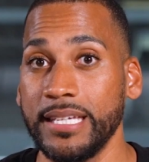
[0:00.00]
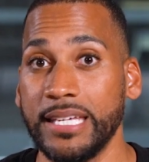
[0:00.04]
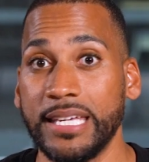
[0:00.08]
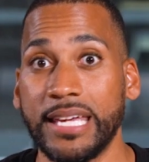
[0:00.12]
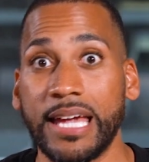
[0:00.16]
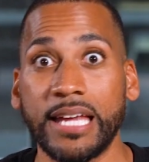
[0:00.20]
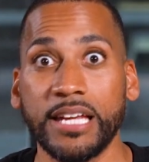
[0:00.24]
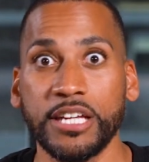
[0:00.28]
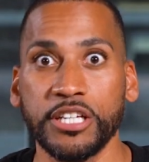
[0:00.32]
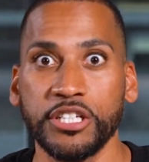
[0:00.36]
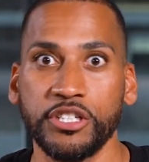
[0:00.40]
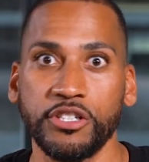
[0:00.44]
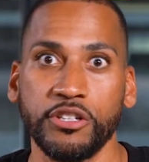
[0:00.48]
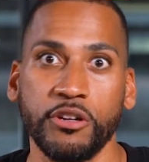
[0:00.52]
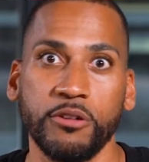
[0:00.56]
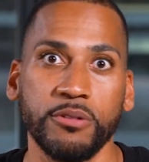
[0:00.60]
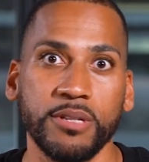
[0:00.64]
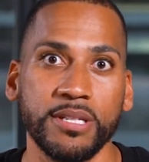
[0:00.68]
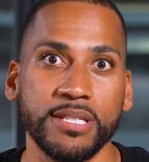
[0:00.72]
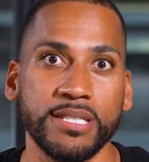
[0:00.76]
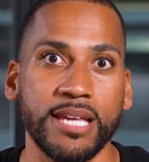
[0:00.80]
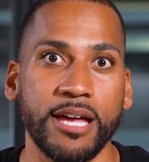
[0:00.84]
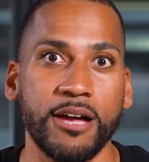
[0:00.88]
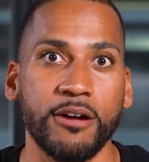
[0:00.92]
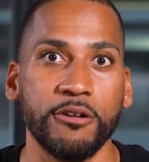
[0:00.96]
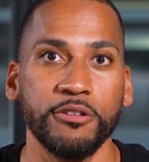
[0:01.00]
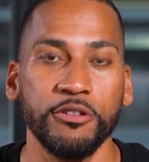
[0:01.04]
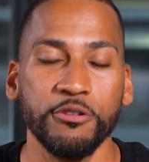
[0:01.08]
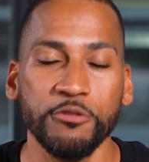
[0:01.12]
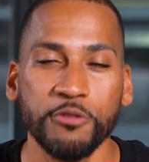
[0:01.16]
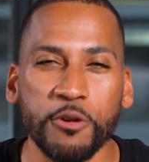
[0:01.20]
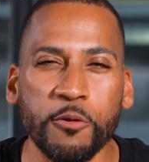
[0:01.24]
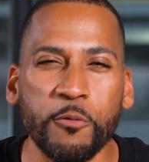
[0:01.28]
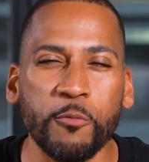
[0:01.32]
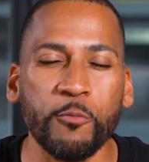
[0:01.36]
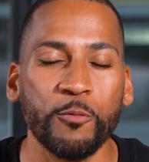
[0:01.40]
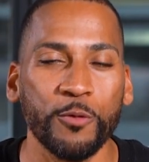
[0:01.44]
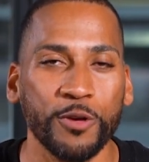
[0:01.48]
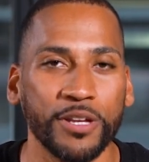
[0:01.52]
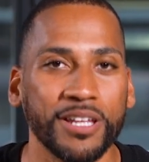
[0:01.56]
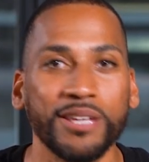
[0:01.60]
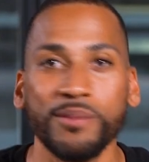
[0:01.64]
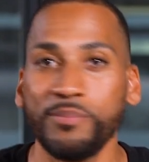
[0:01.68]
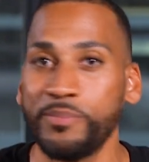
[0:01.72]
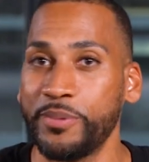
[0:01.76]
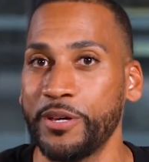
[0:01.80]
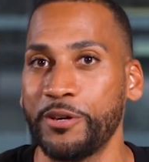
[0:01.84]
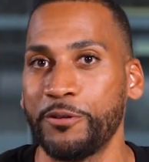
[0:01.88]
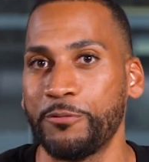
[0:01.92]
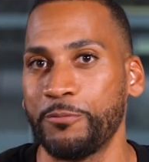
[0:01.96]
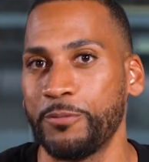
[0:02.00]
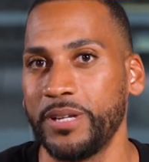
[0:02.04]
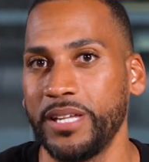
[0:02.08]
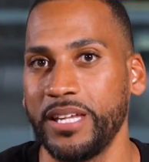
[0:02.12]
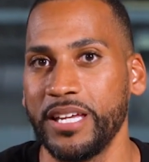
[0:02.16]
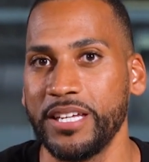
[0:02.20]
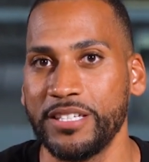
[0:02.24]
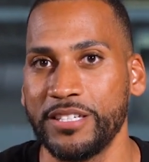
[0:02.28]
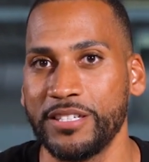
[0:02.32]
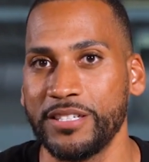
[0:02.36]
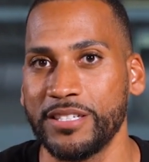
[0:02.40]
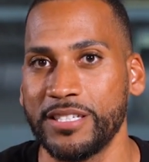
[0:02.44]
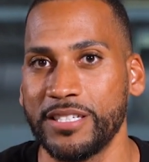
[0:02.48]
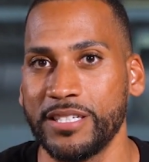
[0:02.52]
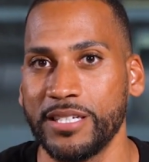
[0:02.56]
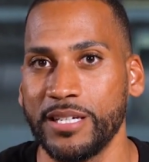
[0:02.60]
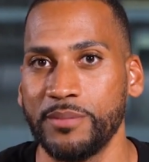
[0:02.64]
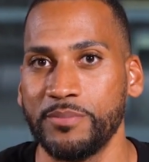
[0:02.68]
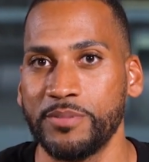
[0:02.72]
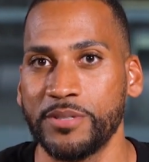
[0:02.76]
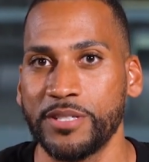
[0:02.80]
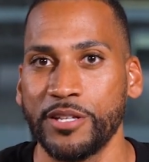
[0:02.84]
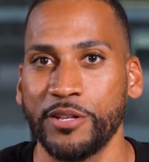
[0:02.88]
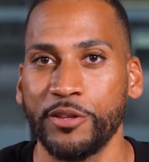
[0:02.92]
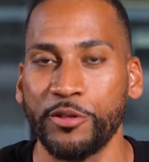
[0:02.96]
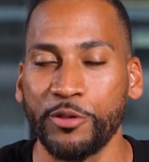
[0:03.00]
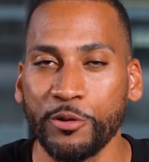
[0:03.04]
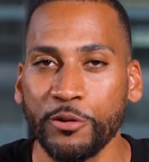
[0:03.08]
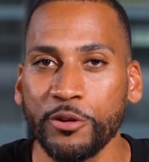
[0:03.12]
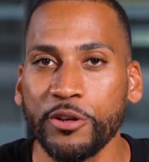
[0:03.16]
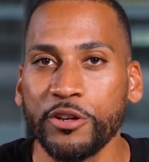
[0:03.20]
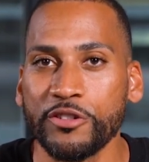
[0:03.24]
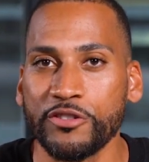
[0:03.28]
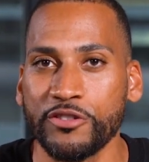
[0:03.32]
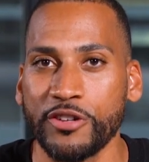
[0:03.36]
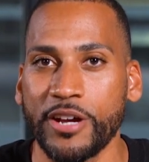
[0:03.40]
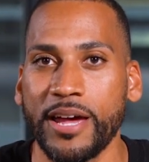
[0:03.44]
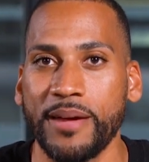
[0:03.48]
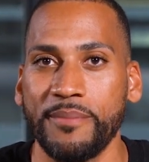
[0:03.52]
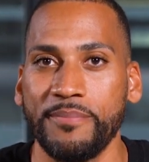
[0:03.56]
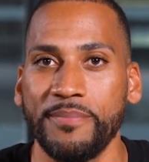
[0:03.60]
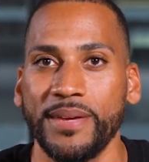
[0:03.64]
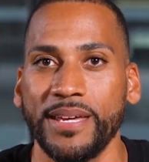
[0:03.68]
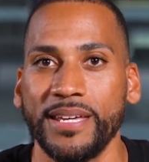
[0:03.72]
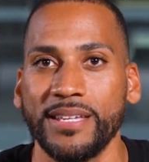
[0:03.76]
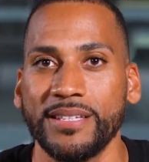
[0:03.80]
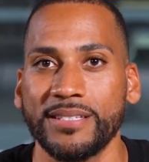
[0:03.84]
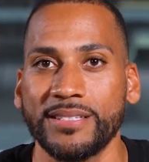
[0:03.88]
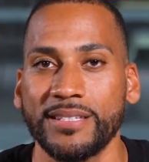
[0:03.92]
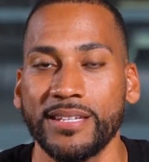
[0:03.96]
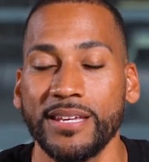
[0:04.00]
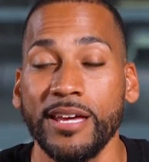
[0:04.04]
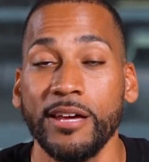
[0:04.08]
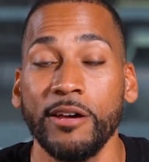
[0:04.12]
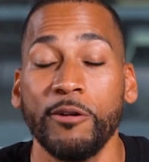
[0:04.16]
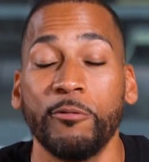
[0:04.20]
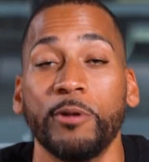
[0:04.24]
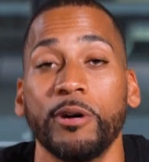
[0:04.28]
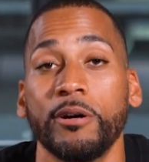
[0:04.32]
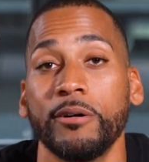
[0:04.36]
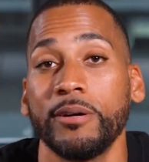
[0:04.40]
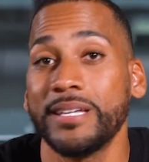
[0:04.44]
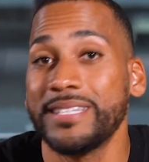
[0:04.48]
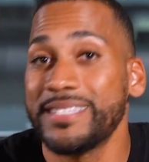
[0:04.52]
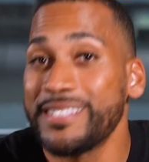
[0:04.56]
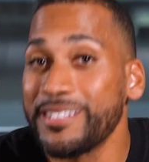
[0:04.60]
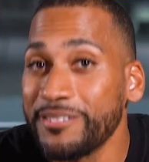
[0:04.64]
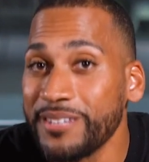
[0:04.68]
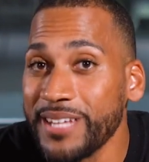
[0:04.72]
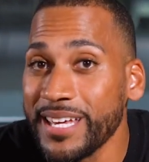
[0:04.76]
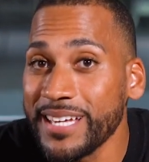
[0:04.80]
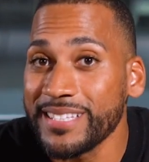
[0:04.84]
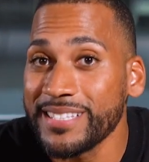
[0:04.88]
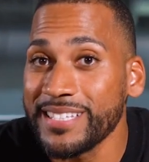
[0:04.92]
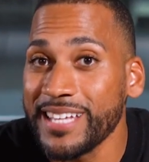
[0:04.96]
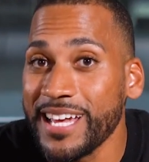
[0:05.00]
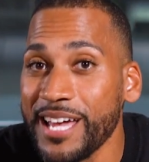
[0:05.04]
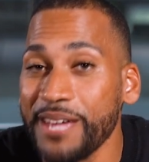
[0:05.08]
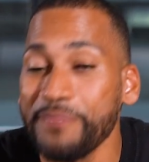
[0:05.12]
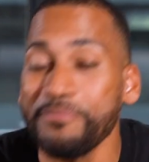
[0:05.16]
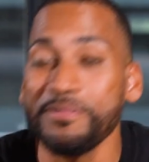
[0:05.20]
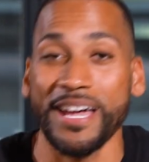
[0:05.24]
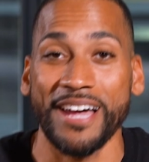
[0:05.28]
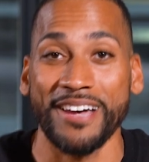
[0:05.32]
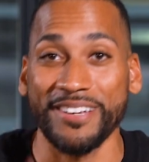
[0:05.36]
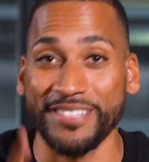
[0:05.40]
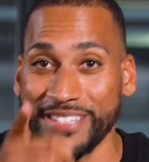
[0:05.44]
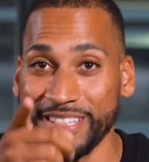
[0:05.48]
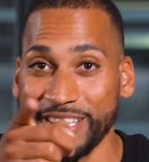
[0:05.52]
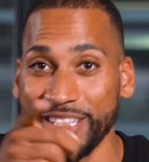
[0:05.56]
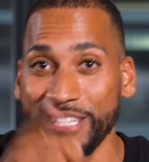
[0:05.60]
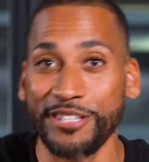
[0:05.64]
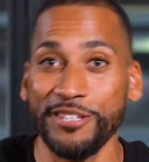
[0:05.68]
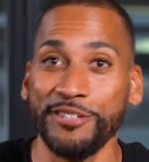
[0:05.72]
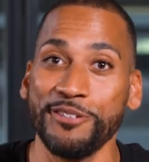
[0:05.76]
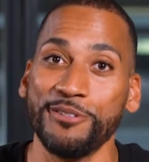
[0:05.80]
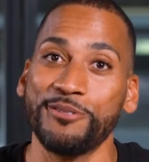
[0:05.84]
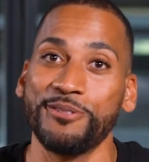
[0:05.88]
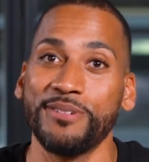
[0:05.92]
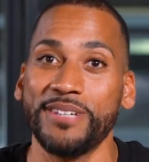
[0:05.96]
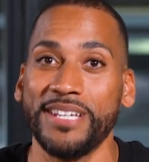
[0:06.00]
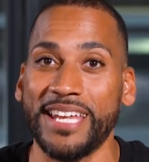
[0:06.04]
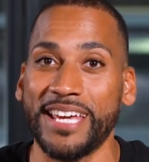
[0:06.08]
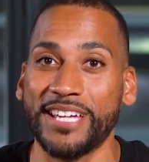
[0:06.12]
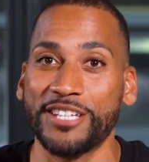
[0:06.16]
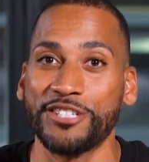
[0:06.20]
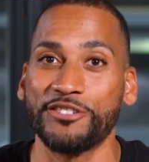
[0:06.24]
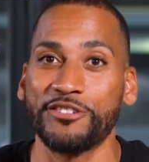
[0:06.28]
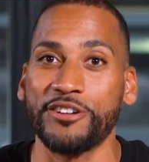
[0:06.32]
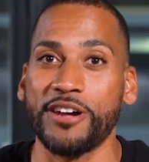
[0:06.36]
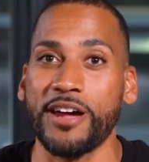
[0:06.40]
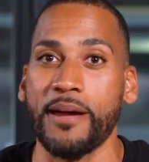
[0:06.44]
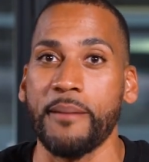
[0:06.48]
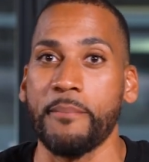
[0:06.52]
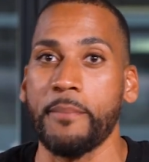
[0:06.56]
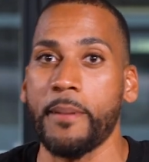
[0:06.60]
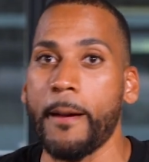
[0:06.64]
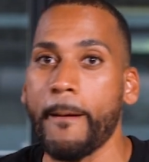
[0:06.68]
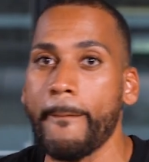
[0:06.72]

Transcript: He kind of showed us how you can really build relationships through your tribe mates. Well, until next time, I'll see you next tribe.